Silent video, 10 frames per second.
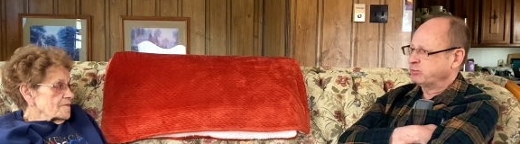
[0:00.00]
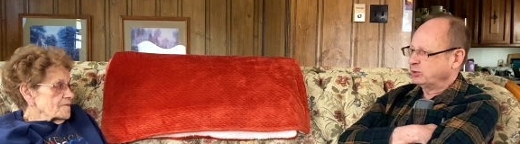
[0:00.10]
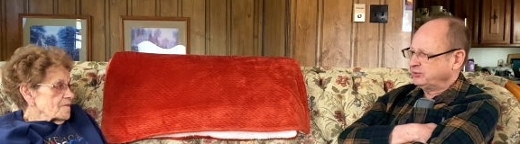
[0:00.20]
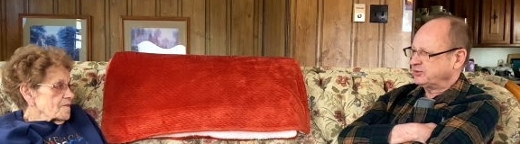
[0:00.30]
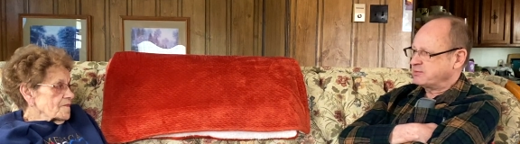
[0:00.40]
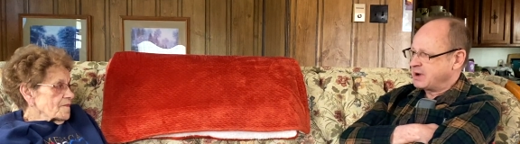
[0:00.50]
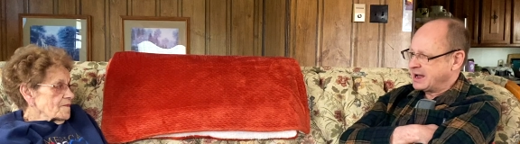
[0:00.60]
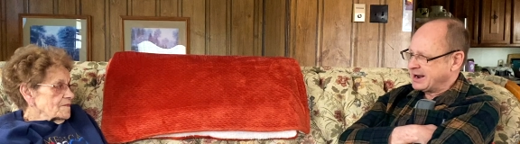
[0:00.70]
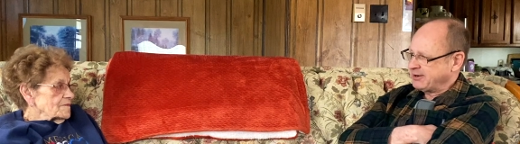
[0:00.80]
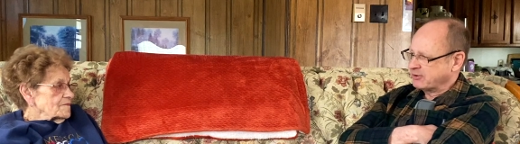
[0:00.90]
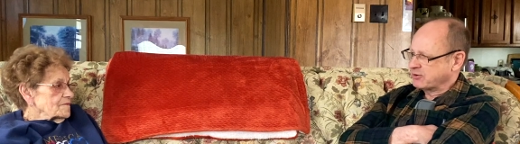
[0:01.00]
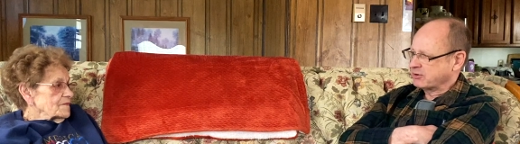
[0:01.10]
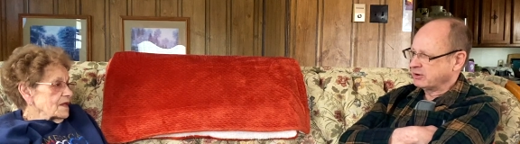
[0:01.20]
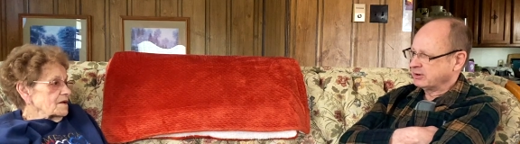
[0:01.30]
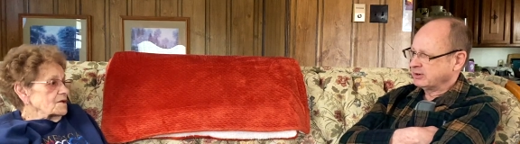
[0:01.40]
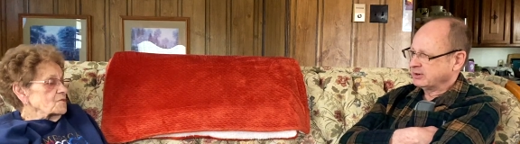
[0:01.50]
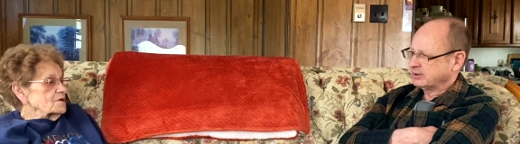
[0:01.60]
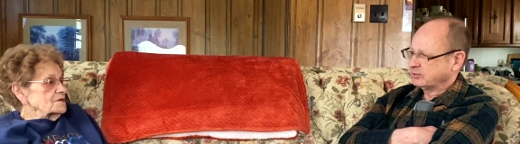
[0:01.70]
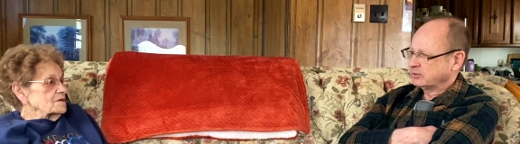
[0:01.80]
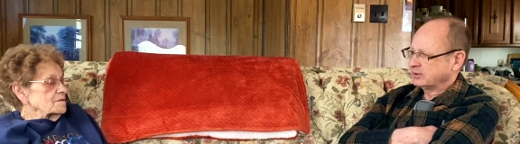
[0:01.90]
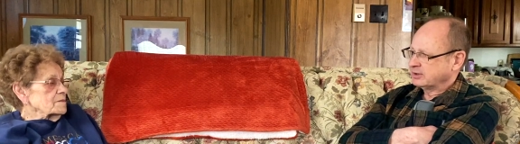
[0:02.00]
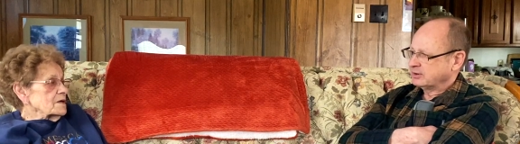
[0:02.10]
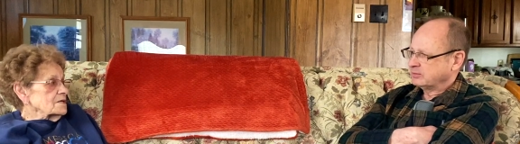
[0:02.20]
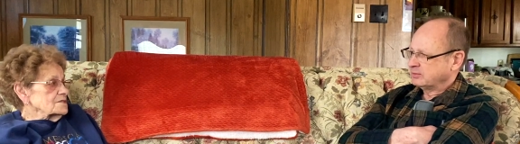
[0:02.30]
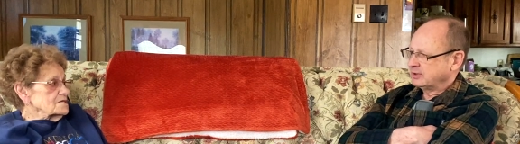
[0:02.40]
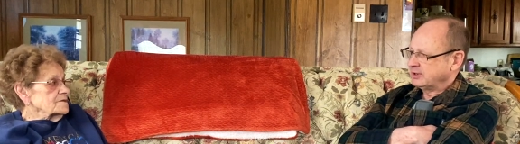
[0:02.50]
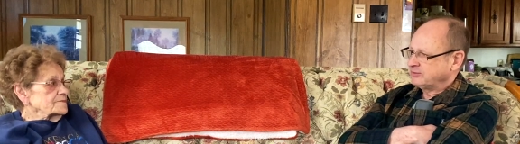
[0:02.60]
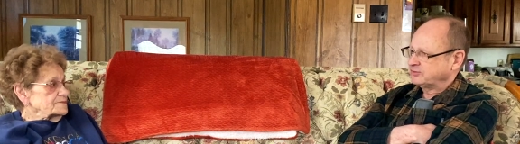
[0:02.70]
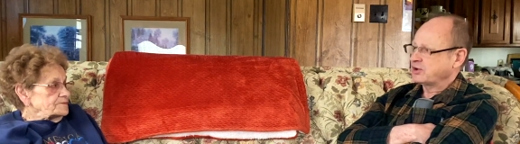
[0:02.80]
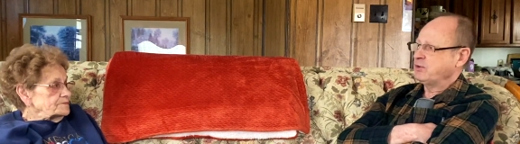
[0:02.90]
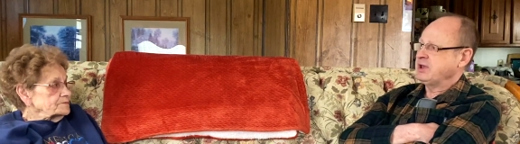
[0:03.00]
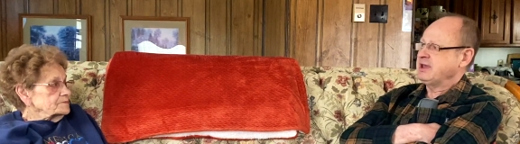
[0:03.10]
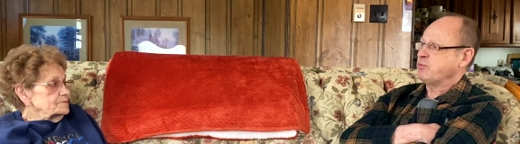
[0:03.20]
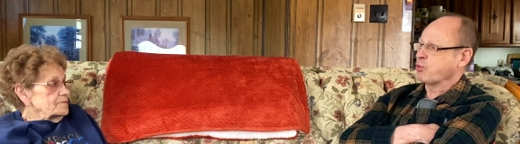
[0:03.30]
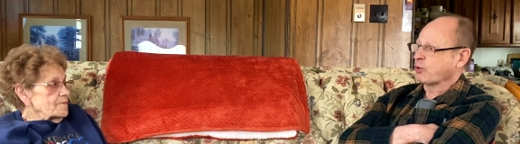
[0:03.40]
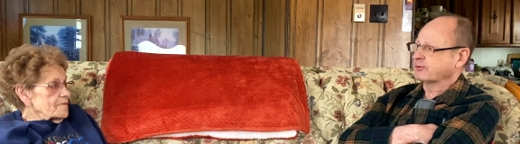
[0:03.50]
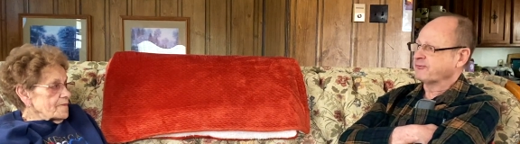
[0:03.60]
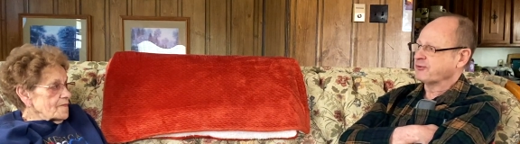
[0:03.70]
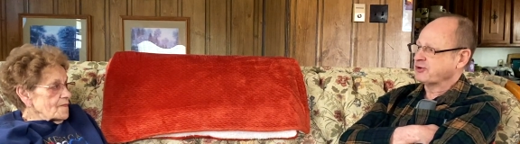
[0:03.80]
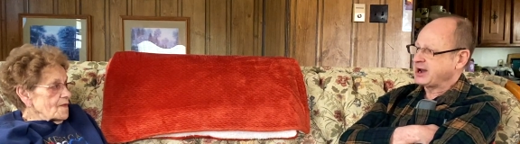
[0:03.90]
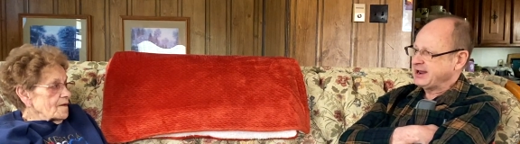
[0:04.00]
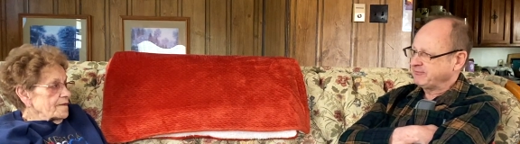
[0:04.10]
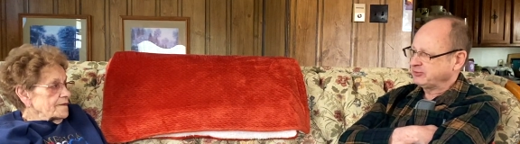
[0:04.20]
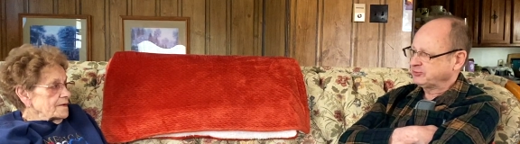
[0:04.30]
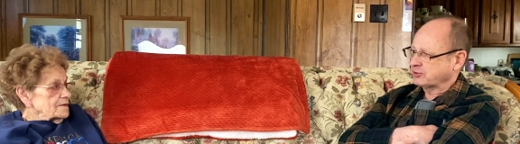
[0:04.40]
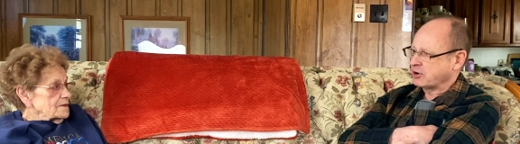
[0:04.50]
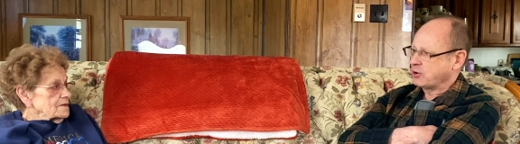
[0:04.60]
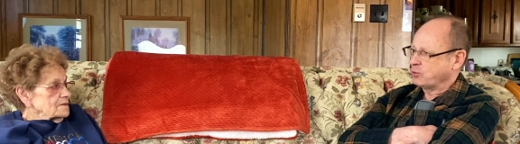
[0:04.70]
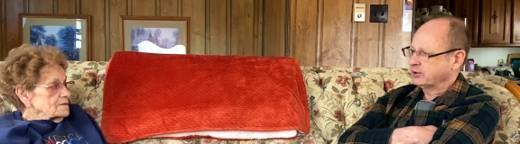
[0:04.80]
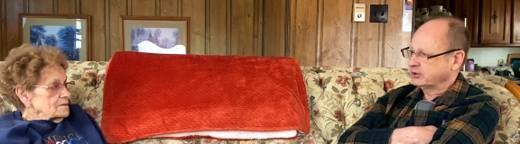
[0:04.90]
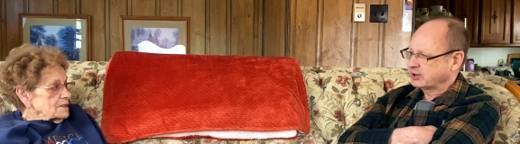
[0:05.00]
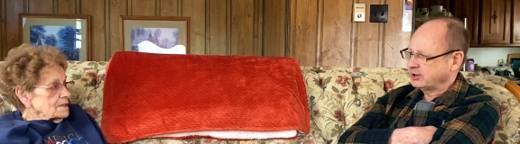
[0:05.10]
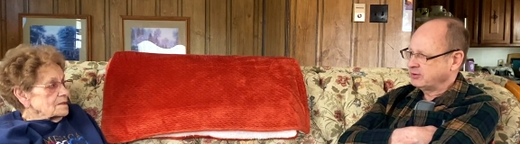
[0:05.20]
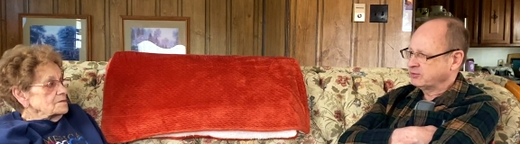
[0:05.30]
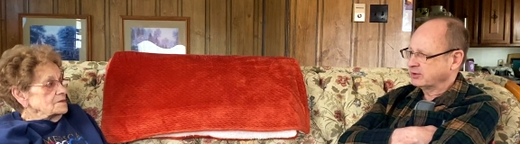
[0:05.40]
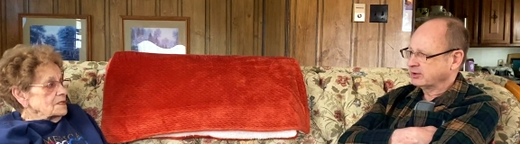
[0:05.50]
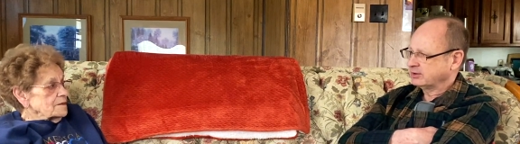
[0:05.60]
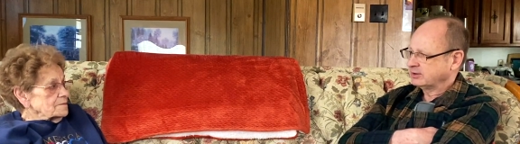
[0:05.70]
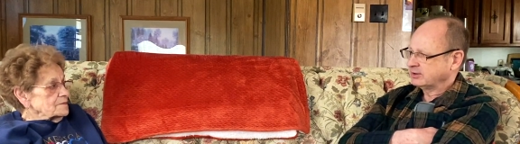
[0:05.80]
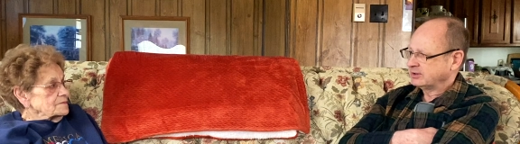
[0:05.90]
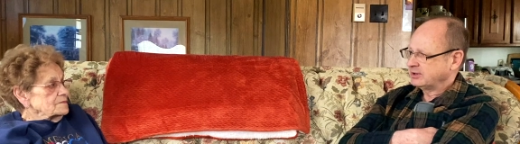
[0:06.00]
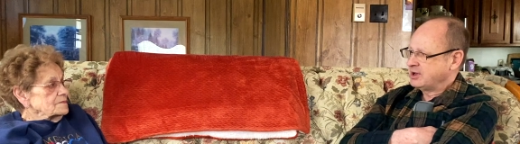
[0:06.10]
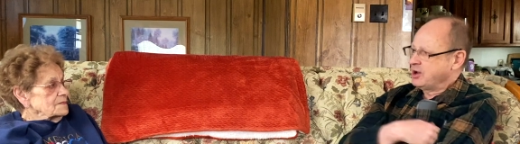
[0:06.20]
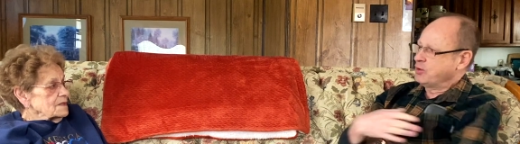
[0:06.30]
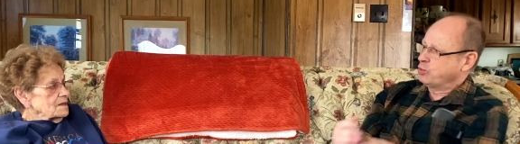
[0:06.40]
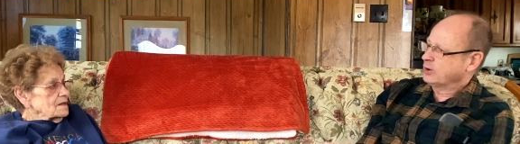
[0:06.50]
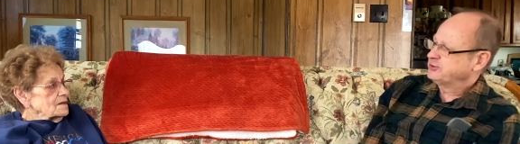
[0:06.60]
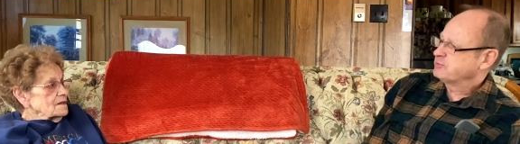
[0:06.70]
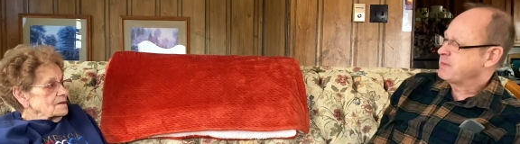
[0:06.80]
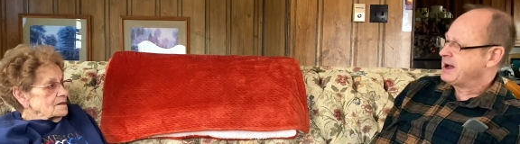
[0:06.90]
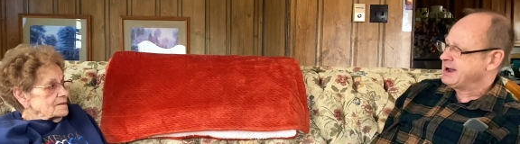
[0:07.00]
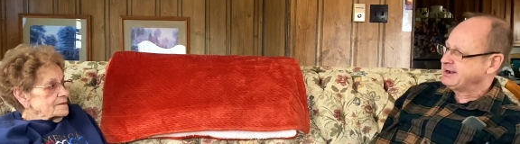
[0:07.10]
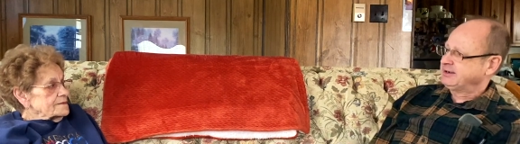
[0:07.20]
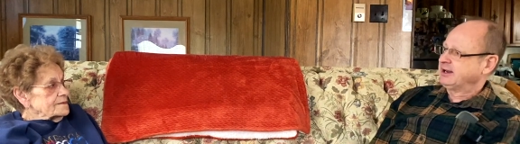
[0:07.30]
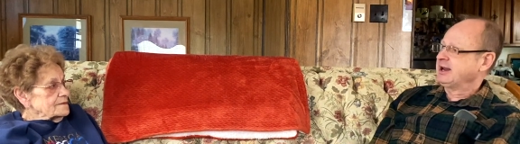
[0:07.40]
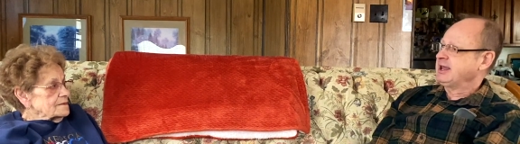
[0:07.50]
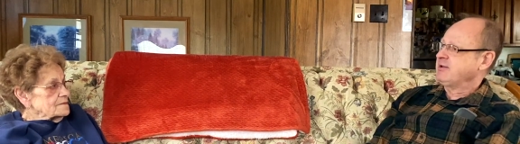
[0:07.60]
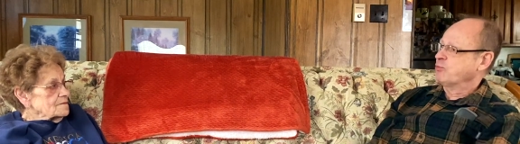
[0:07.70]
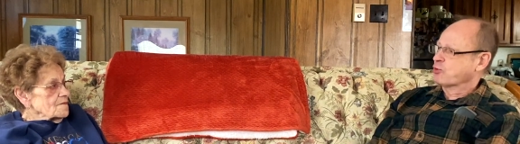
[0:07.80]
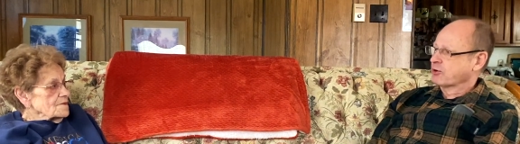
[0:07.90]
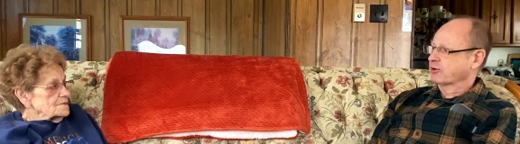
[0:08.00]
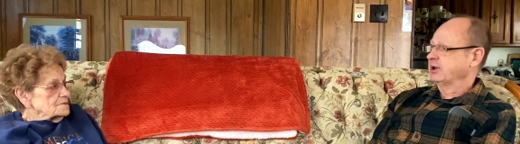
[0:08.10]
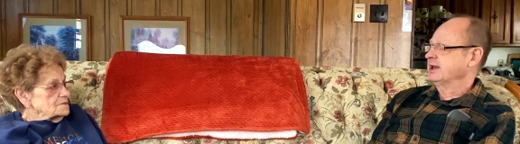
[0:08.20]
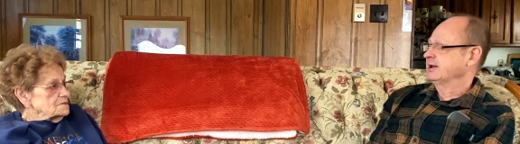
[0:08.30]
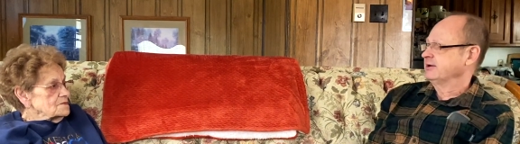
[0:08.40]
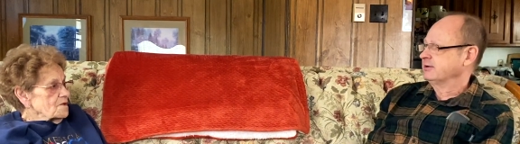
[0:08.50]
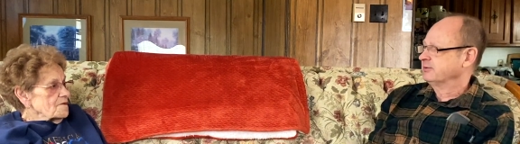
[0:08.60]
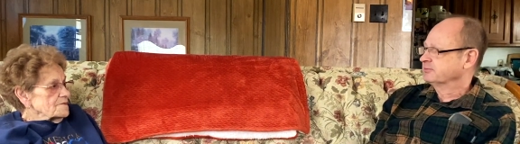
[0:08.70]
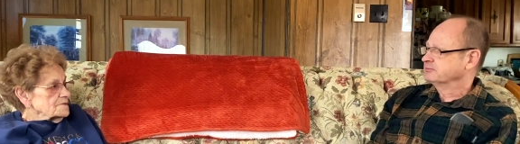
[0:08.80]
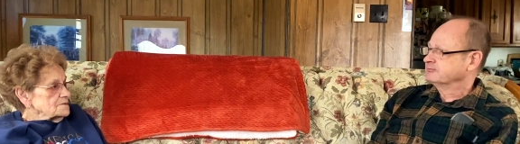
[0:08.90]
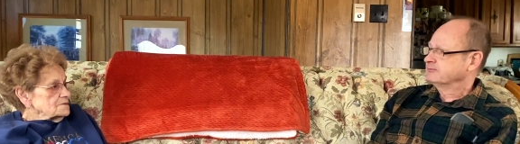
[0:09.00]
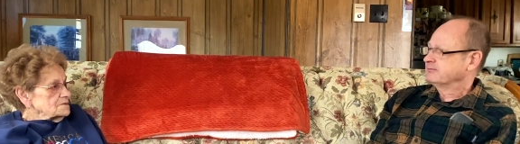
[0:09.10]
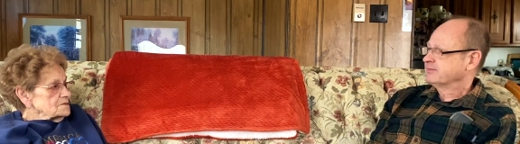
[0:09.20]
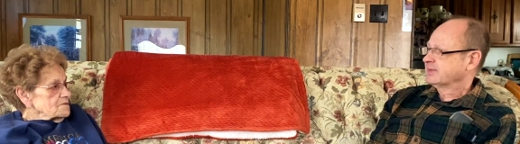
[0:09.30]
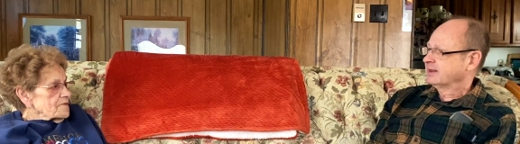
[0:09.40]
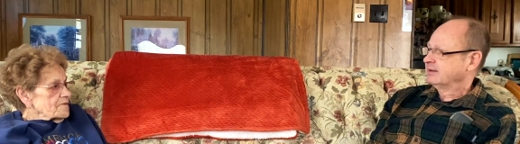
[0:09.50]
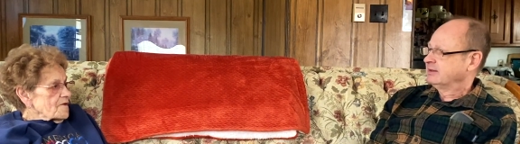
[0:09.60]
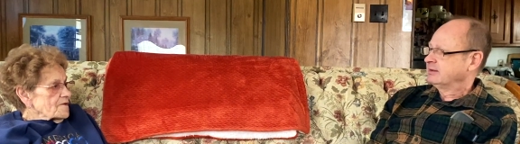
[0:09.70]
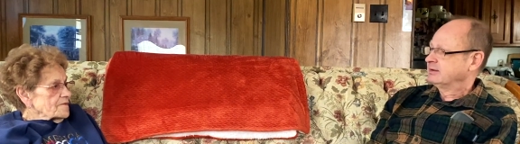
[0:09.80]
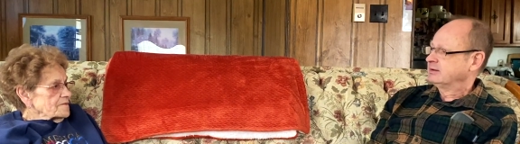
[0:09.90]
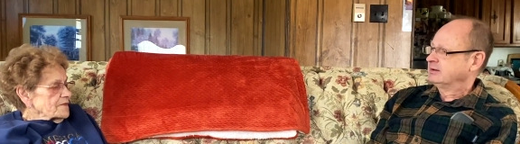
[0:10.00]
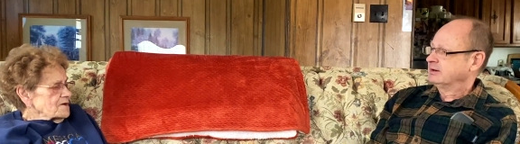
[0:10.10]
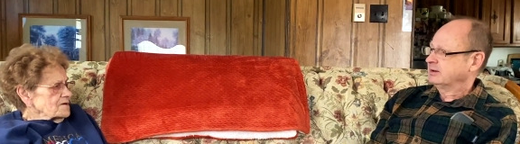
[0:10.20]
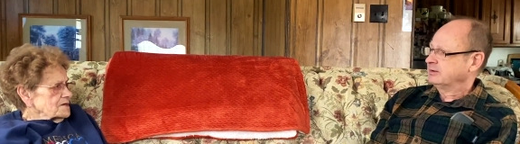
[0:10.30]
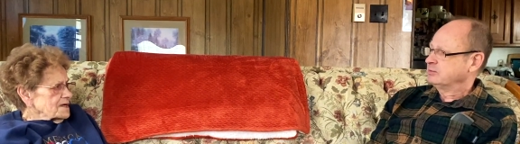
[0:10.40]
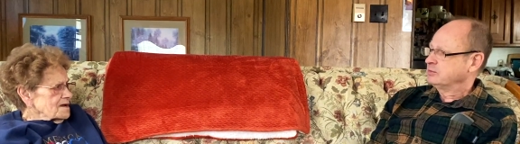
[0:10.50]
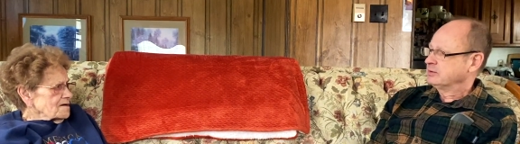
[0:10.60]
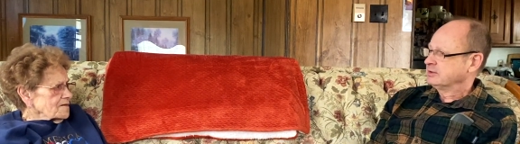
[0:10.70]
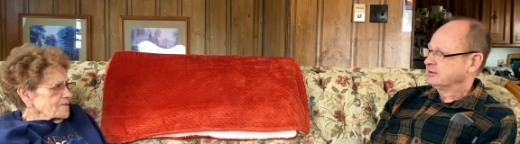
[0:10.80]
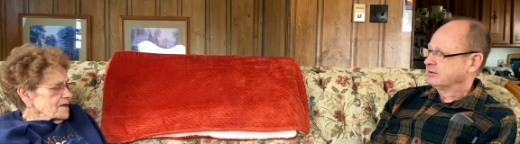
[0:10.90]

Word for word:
Speaker 1: was a miner? Yeah, he worked in the mines. So he worked for Davis Coal and Coke? Yeah. Which mine did he work in? There in
Speaker 2: town, I